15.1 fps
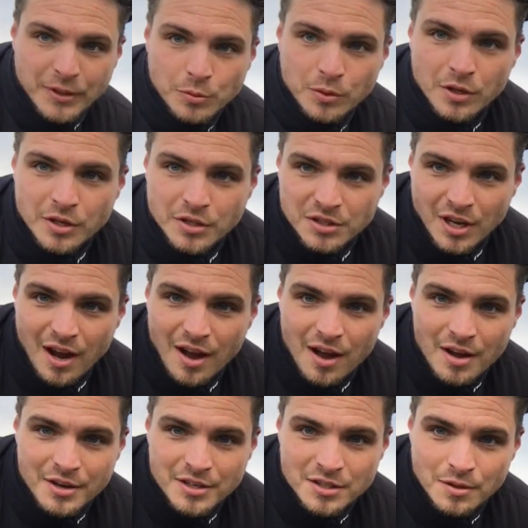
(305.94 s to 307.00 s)
which one looks the
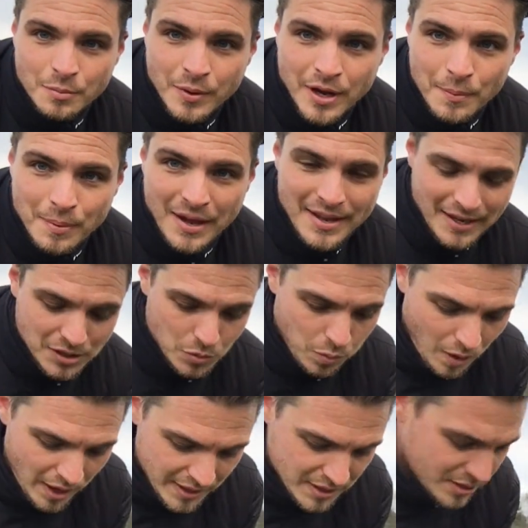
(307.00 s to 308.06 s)
hardest, so we're going to play that
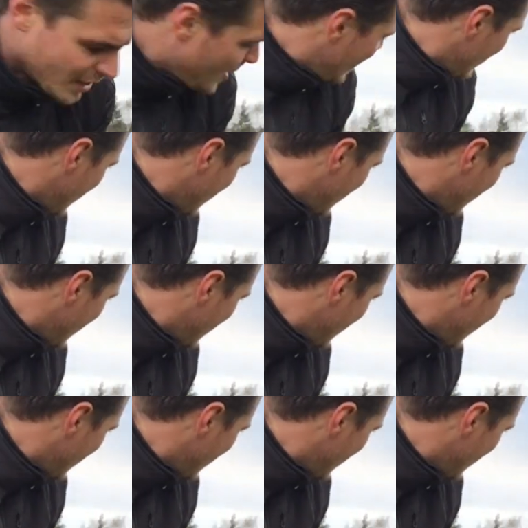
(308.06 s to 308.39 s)
twice.